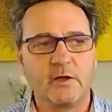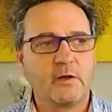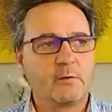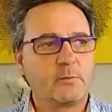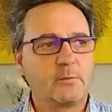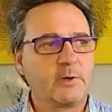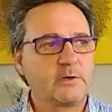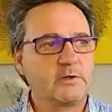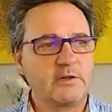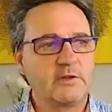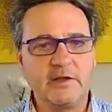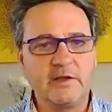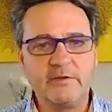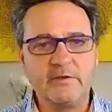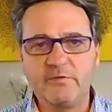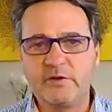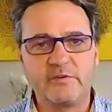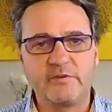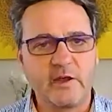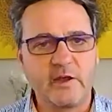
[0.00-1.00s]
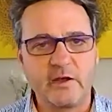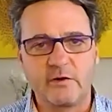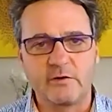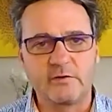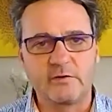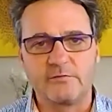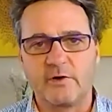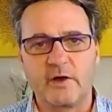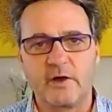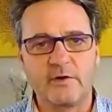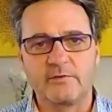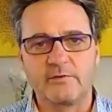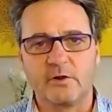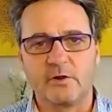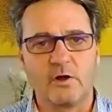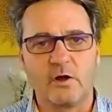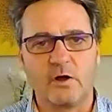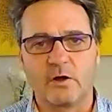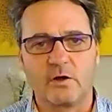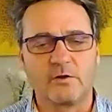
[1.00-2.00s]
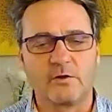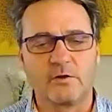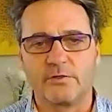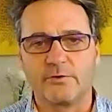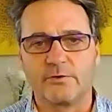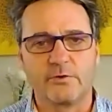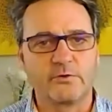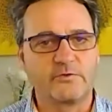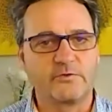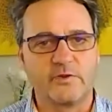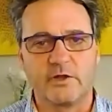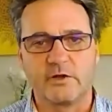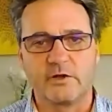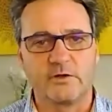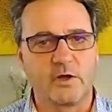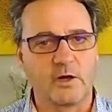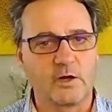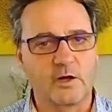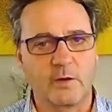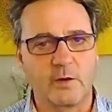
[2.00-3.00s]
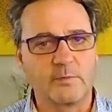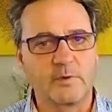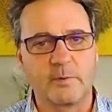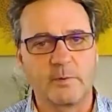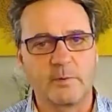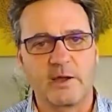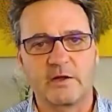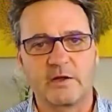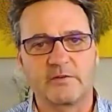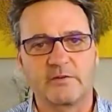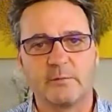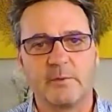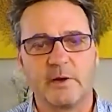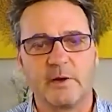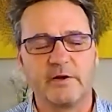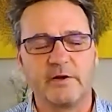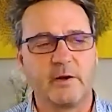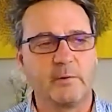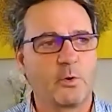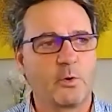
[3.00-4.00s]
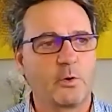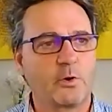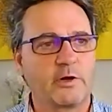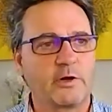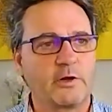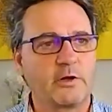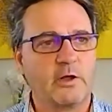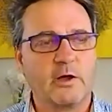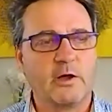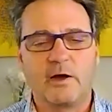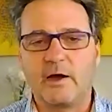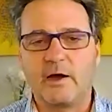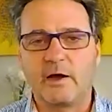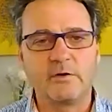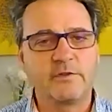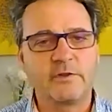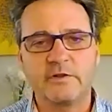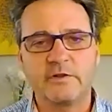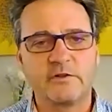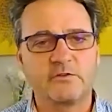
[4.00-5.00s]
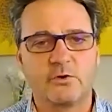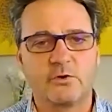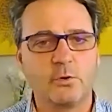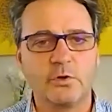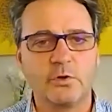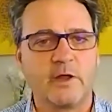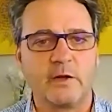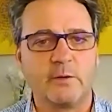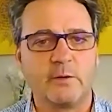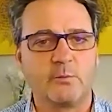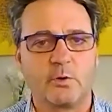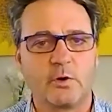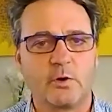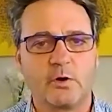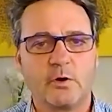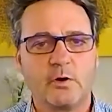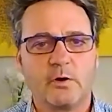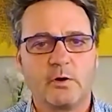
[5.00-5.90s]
But leaving at 5 o'clock on a Thursday and not coming back till Monday morning, I don't think that's cool anymore.